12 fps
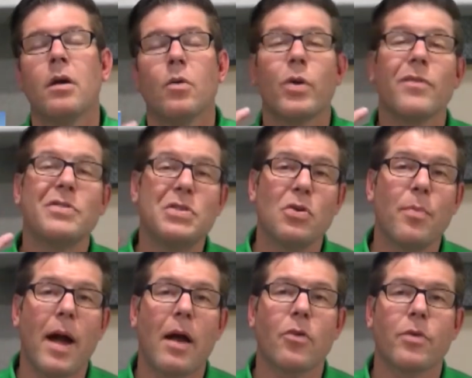We have two
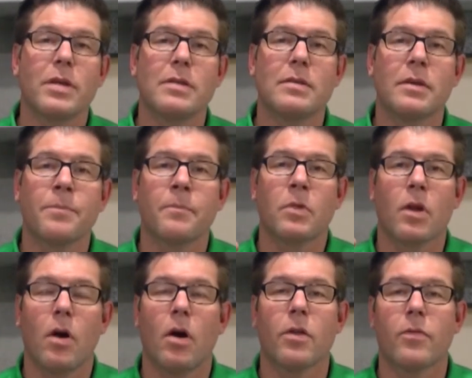batteries
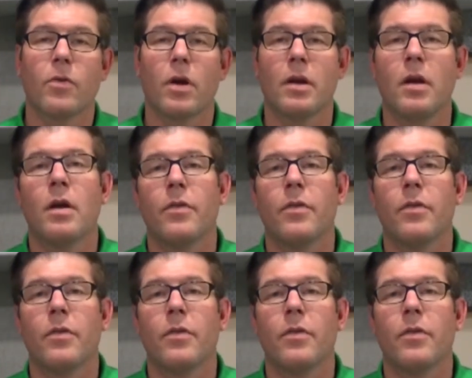on the front.